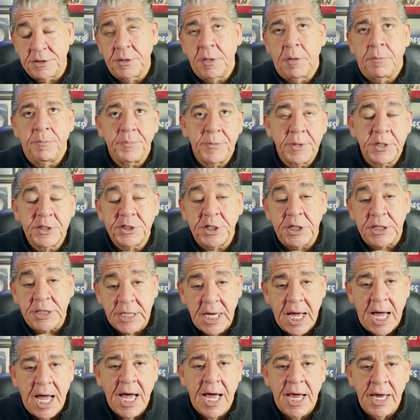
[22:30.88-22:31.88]
no, she
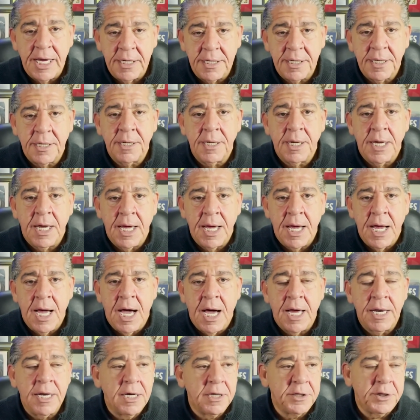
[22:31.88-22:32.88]
died
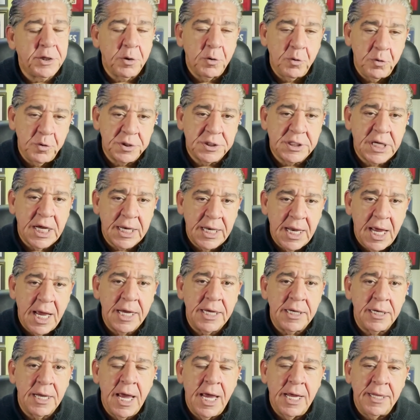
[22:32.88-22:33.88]
on a Tuesday
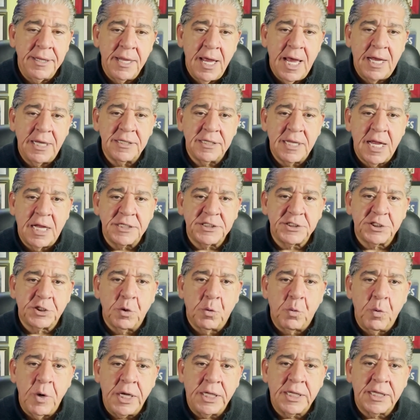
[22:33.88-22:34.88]
night, and that that's
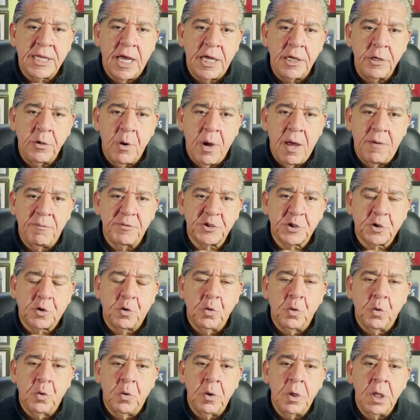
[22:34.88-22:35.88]
the week that you have
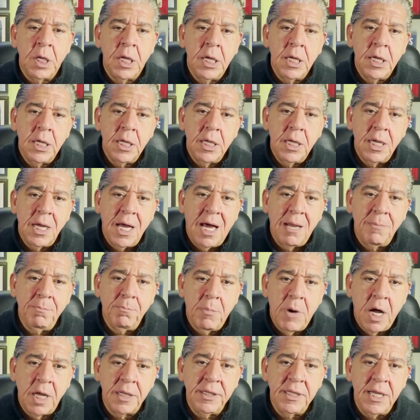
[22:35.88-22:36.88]
school on
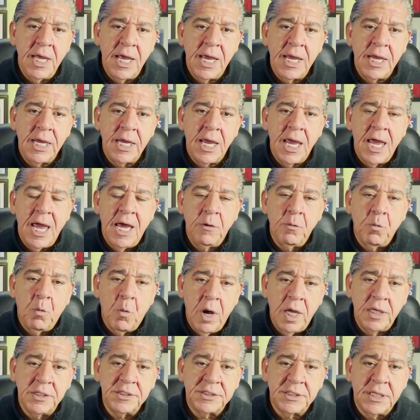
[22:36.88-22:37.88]
Monday and
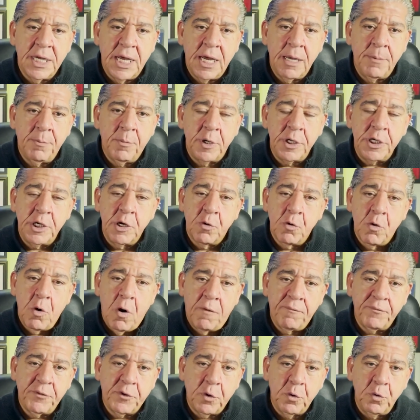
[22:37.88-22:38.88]
Wednesday, but you're
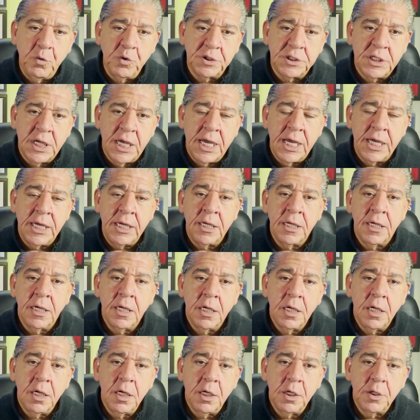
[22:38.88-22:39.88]
off Tuesday,
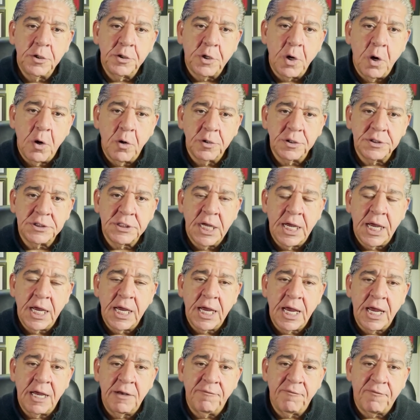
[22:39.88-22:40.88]

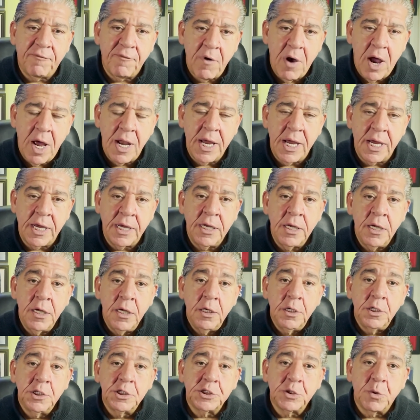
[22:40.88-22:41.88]
Thursday, and Friday.
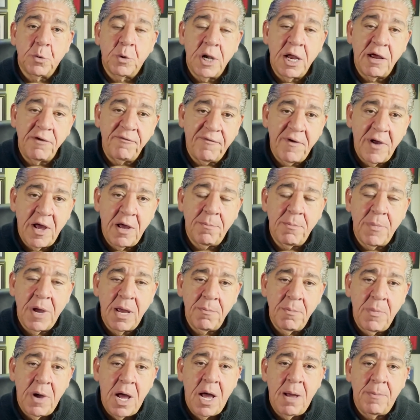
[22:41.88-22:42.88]
So when I found
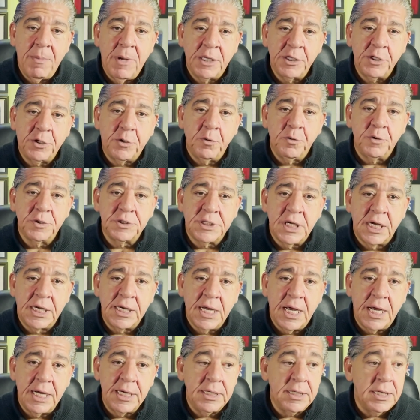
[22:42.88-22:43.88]
my mom on Tuesday
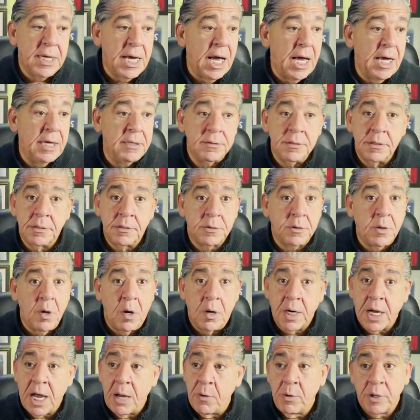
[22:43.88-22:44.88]
night, I,
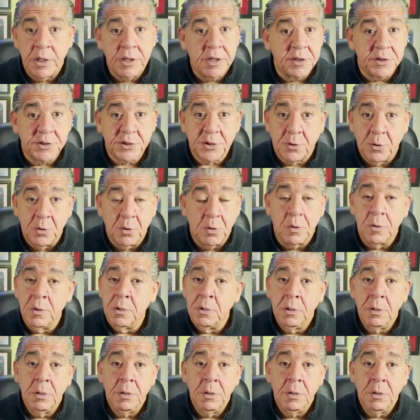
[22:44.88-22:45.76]
dog, I went to school.